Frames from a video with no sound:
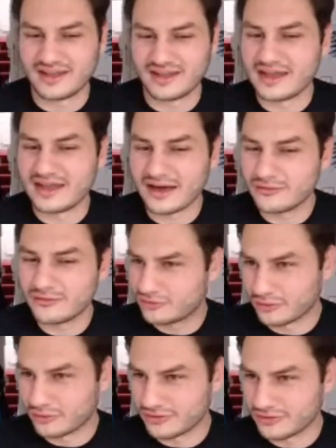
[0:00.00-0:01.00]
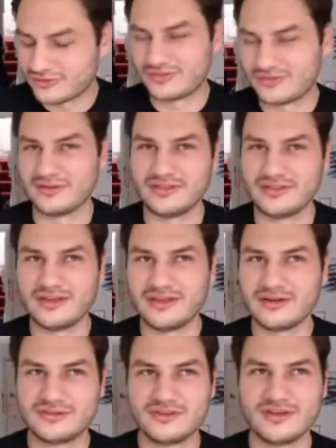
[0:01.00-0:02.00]
And now, of course,
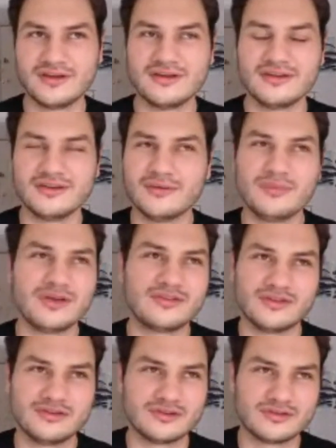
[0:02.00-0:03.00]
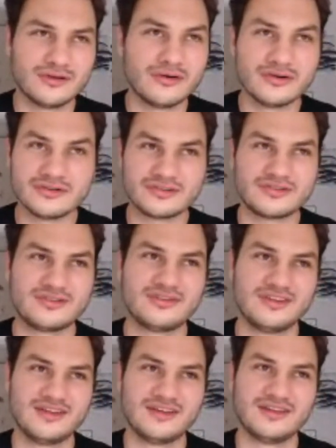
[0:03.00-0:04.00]
there's because they just
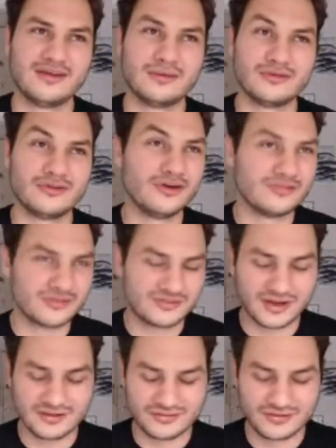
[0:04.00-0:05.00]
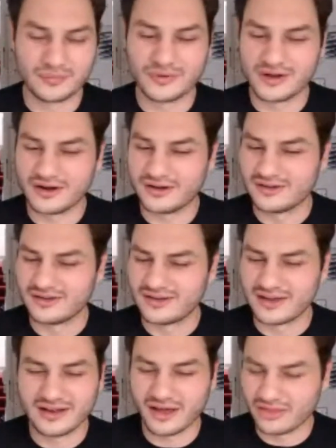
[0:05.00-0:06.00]
launched, there was an oversight somewhere,
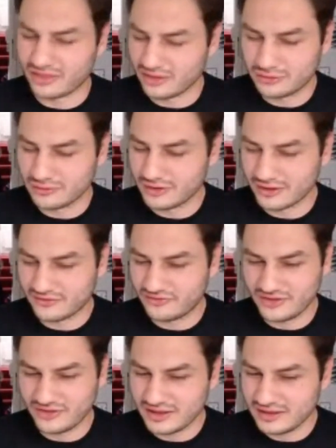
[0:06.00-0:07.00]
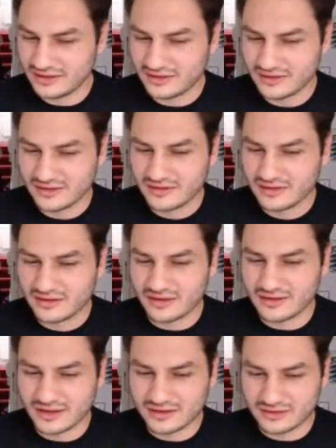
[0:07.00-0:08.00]
and I think through like a fee,
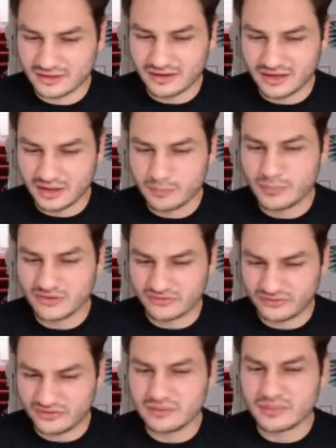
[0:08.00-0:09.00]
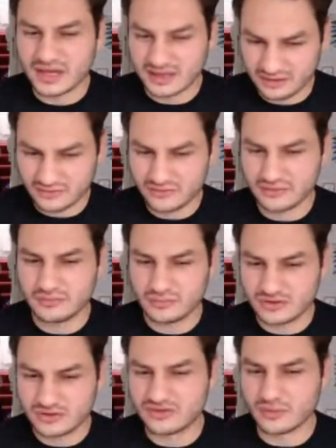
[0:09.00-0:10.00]
like an inbuilt fee
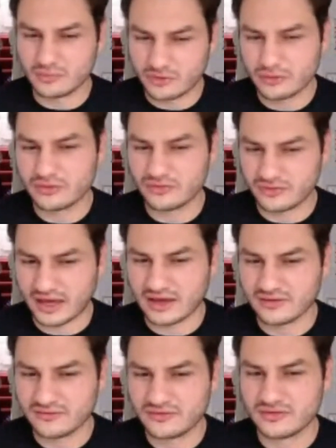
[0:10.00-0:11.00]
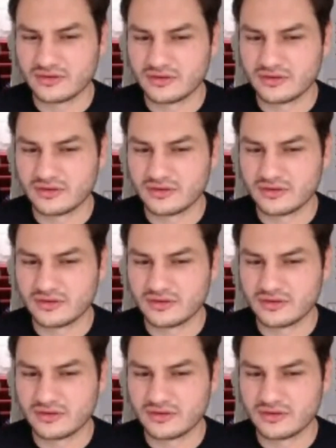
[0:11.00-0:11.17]
mechanism, which some tokens have,